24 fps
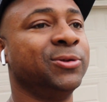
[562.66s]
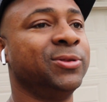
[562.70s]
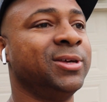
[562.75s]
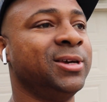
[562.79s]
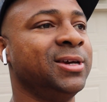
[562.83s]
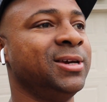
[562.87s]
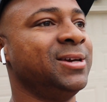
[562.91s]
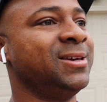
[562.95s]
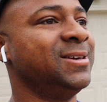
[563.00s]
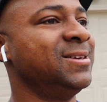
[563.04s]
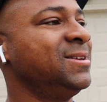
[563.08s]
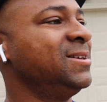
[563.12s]

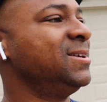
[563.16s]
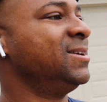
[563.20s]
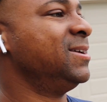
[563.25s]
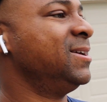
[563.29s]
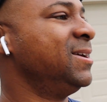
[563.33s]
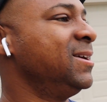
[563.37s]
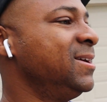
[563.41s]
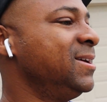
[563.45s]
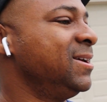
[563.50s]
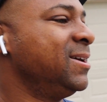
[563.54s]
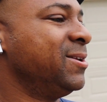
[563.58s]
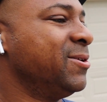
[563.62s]
then.
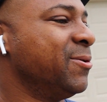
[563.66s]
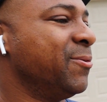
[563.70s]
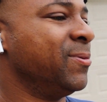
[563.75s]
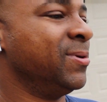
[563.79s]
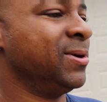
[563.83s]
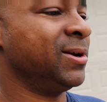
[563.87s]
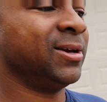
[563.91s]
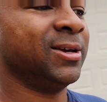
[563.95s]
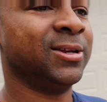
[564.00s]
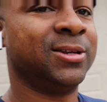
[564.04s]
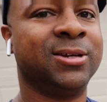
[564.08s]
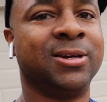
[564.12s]
Don't want
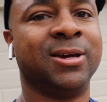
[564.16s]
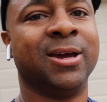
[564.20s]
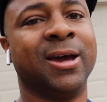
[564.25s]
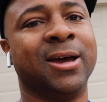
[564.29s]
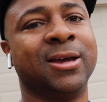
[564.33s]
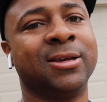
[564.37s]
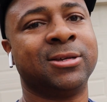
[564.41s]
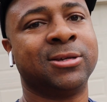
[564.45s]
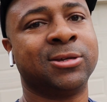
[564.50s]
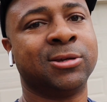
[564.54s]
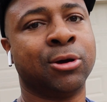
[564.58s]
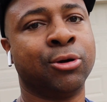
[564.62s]
to get you
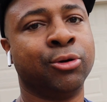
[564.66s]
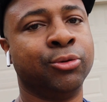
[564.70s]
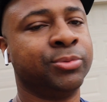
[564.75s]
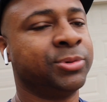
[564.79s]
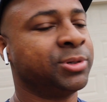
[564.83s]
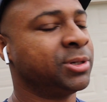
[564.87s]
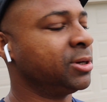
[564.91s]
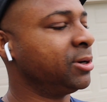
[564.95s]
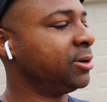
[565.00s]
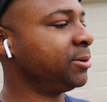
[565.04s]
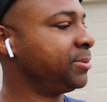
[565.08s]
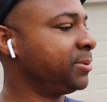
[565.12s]
guys'
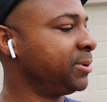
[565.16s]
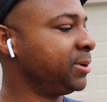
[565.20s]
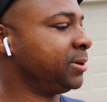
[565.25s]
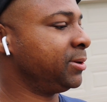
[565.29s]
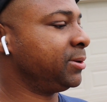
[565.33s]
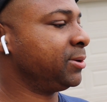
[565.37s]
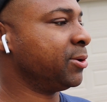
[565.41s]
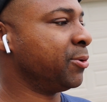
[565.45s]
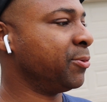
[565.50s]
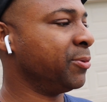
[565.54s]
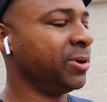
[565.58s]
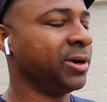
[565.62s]
hopes up,
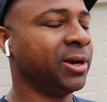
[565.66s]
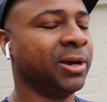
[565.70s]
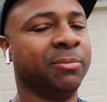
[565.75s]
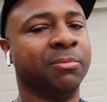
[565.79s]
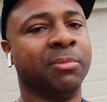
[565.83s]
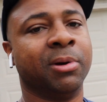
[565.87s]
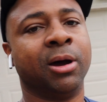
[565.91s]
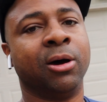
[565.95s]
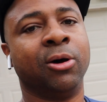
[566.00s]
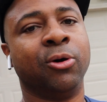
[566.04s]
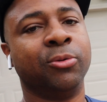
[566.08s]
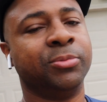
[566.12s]
and don't want to get
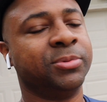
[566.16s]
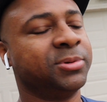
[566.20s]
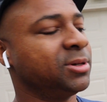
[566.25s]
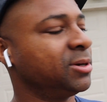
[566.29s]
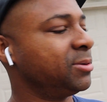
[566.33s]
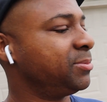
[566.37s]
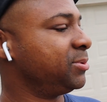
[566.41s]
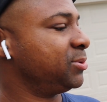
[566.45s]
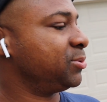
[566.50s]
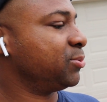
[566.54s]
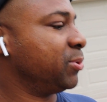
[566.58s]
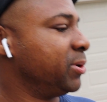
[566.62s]
my hopes
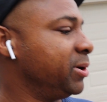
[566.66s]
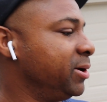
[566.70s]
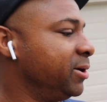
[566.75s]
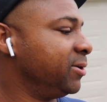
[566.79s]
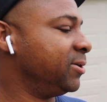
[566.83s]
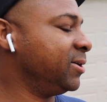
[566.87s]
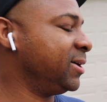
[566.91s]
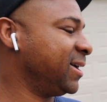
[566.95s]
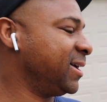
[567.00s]
up as well.